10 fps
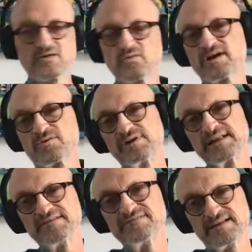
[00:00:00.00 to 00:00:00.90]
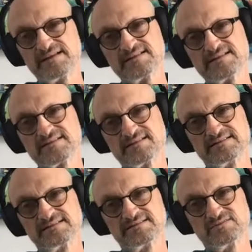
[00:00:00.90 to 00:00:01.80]
you know what a relief it is?
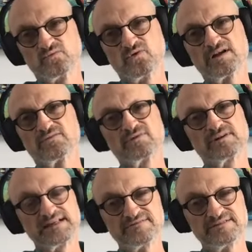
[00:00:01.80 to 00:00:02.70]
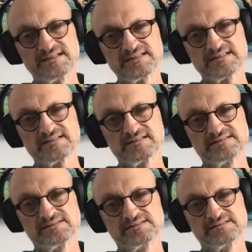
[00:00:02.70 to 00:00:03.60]
What a relief it is
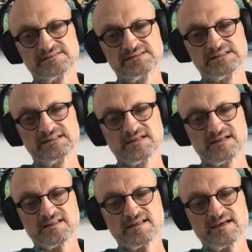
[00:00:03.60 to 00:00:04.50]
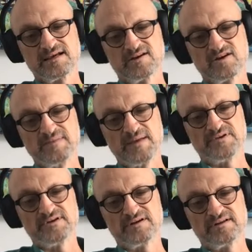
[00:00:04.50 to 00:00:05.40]
that I
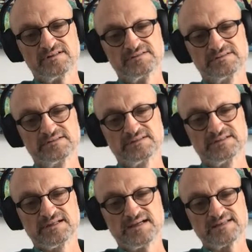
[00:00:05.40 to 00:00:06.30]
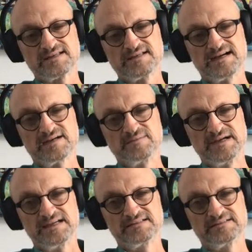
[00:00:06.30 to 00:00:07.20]
remember as a
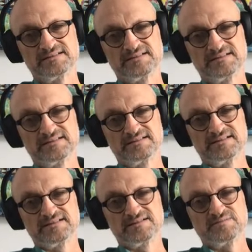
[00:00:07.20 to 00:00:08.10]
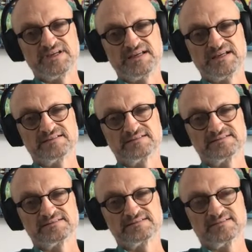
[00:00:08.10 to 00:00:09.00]
younger man
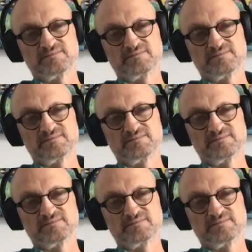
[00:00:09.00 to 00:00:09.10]
being